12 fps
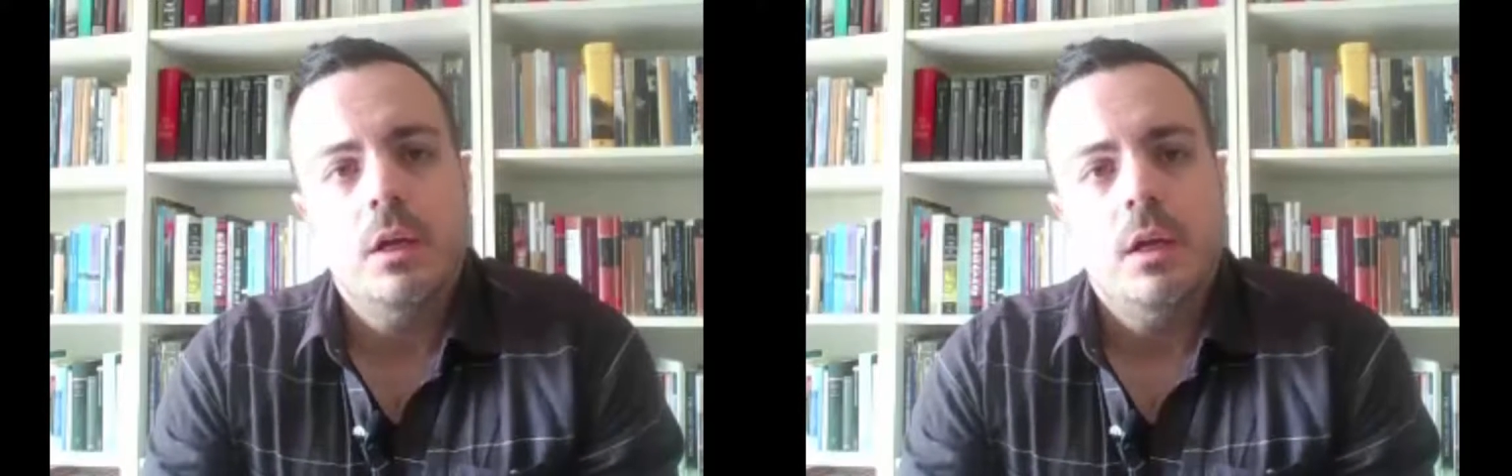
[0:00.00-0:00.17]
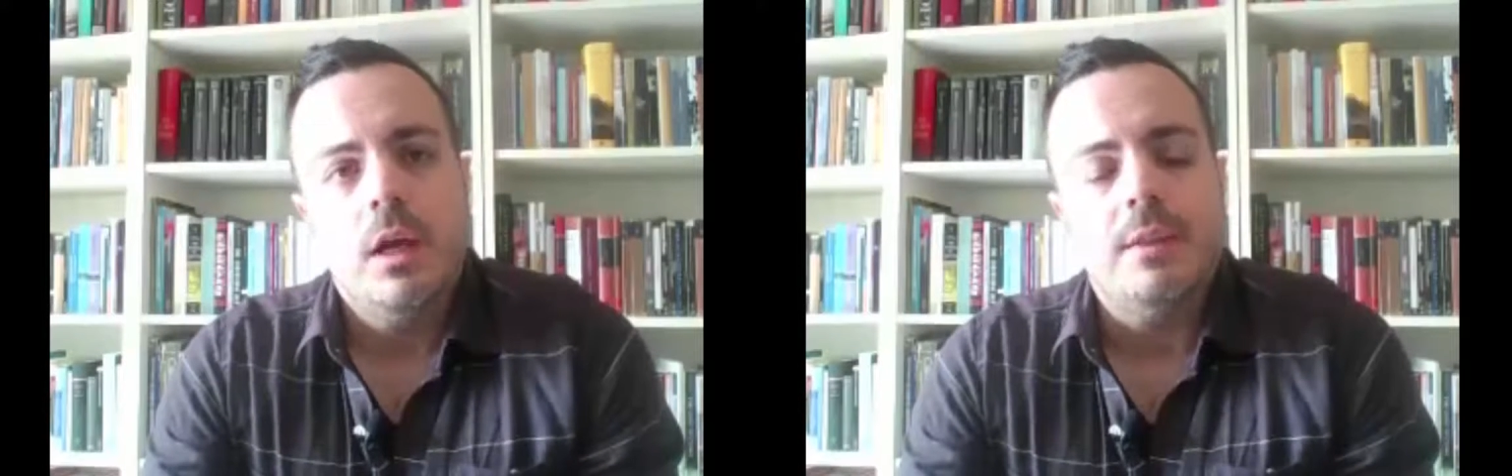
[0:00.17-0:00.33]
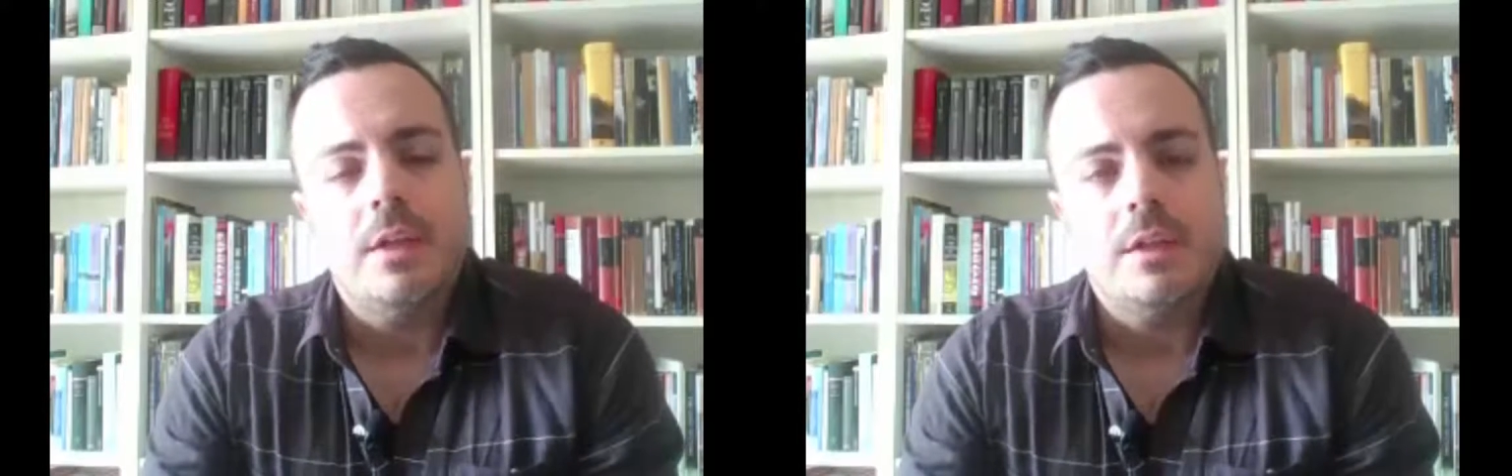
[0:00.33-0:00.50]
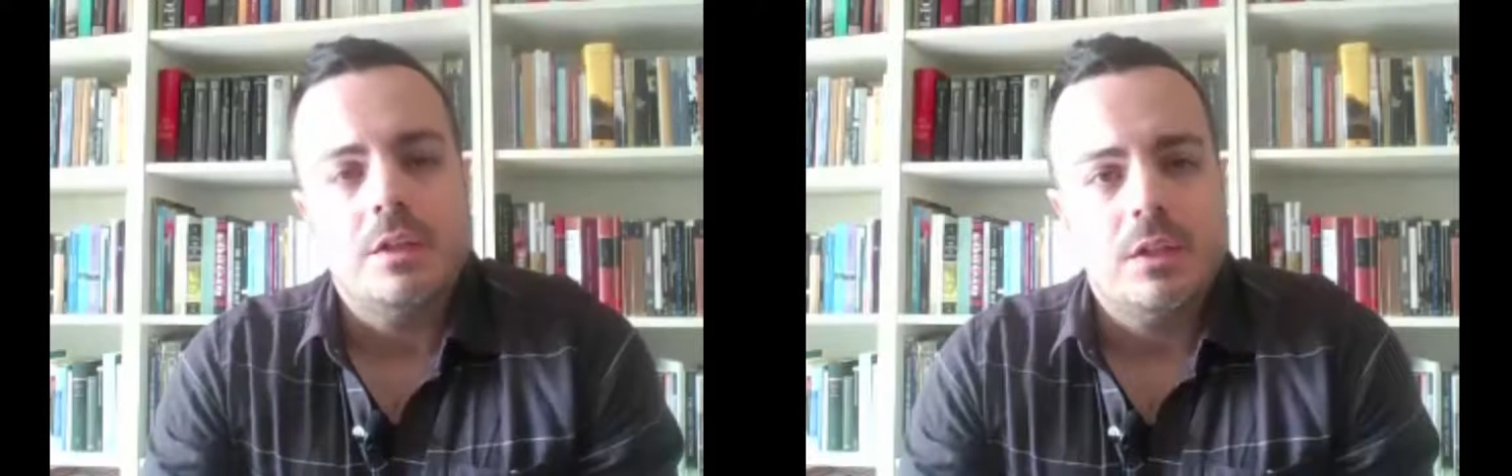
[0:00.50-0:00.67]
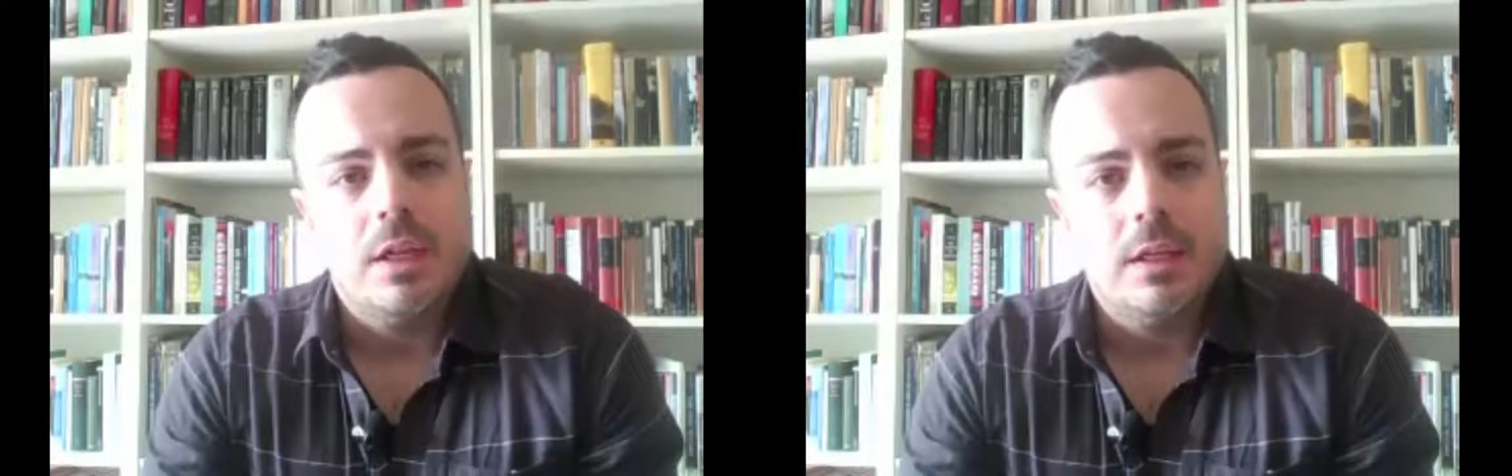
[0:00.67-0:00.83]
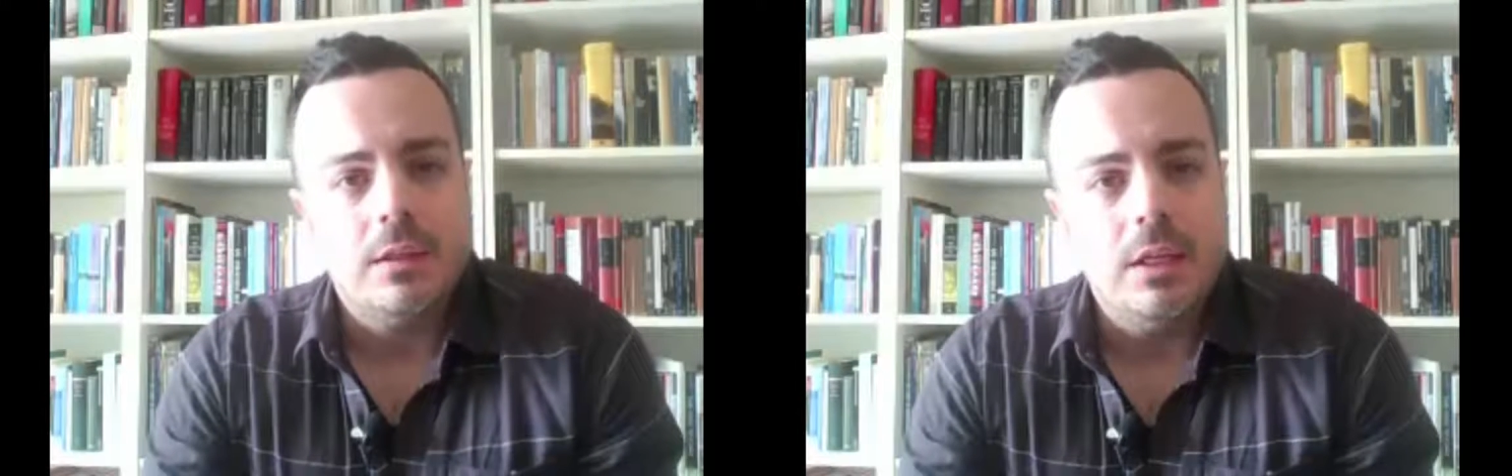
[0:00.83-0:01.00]
and that's a
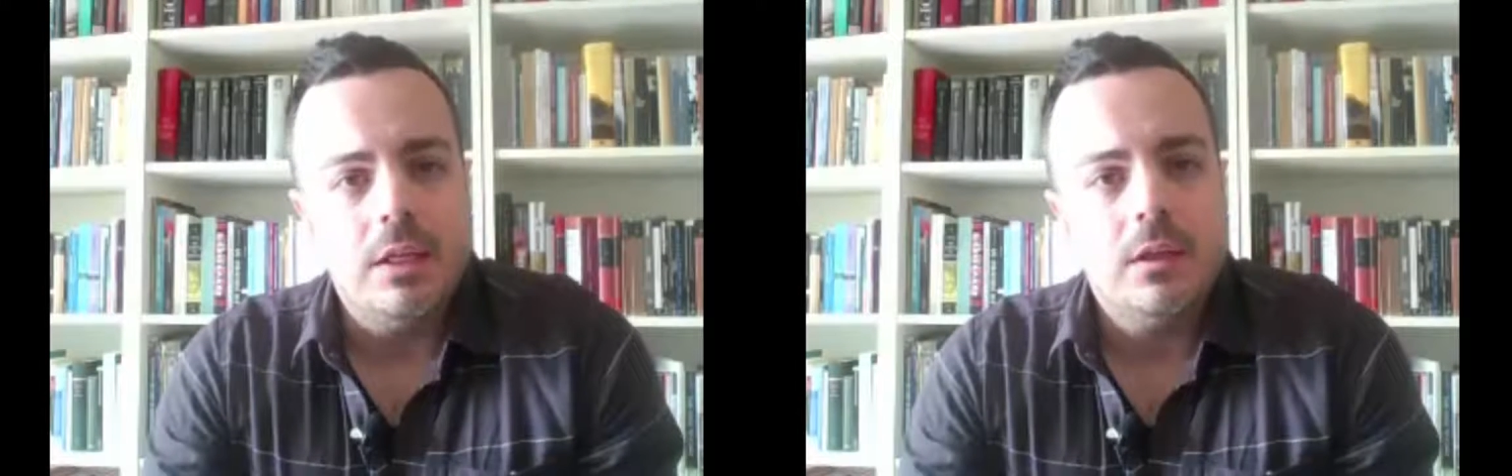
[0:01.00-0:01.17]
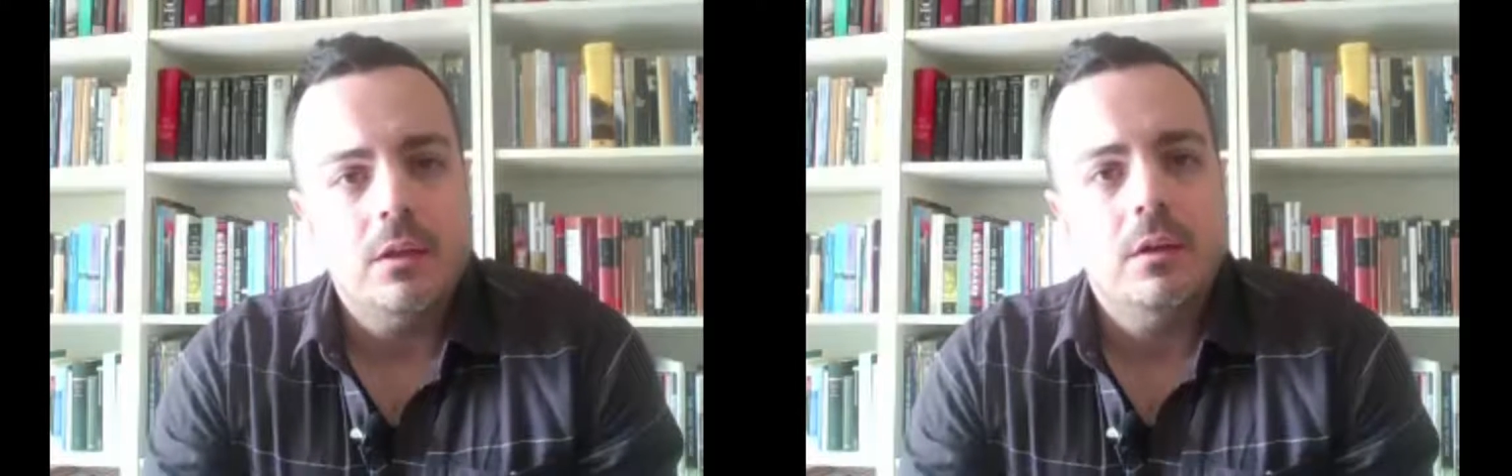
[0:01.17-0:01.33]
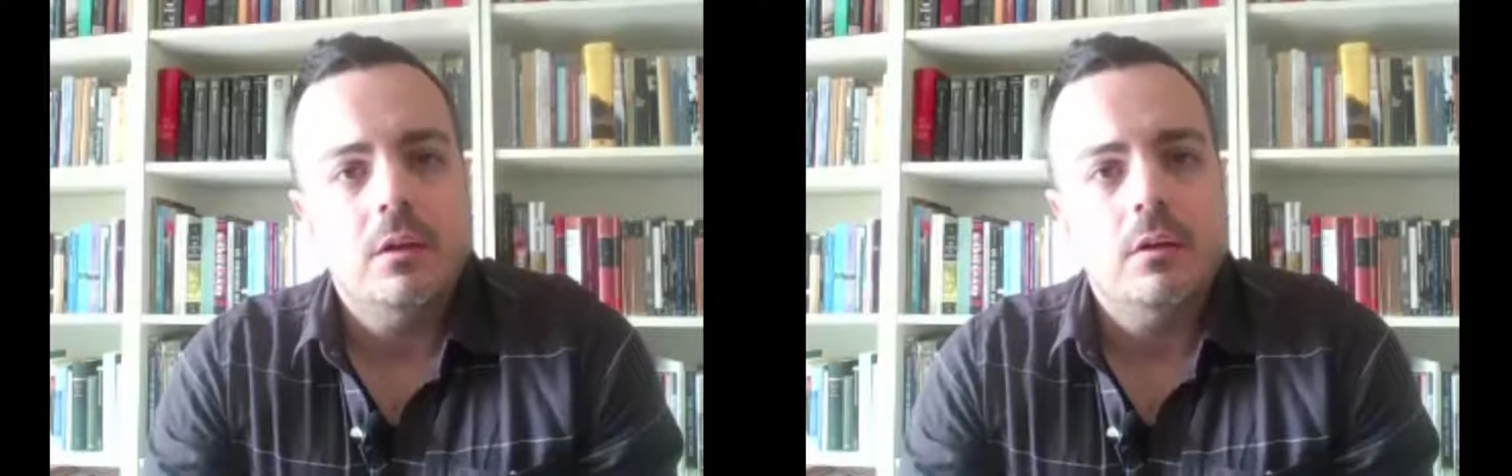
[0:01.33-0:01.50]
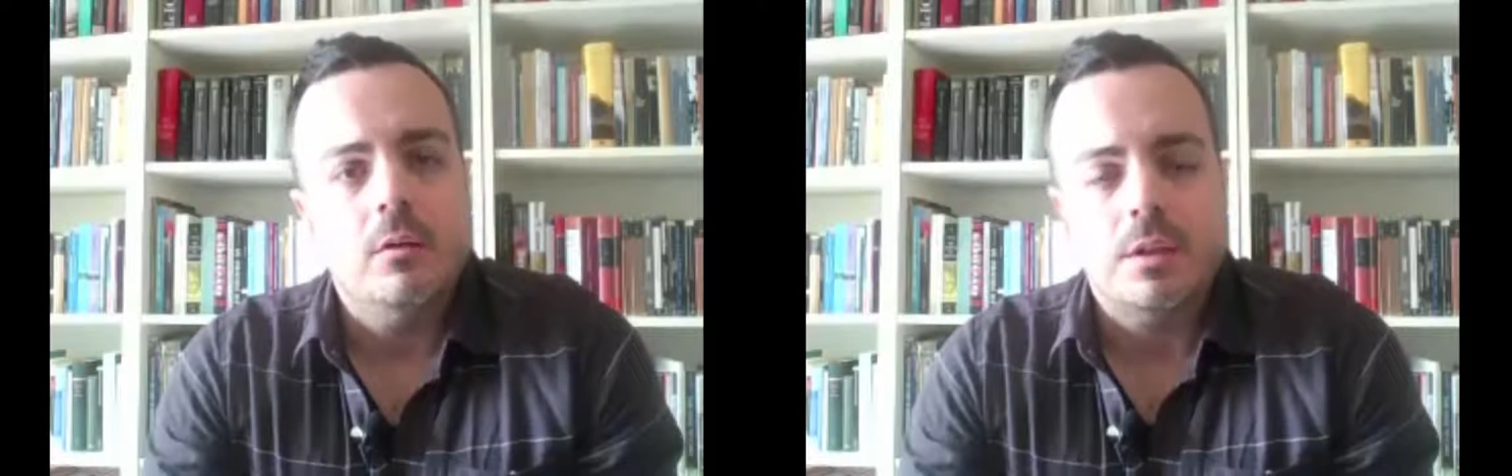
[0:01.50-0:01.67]
technique or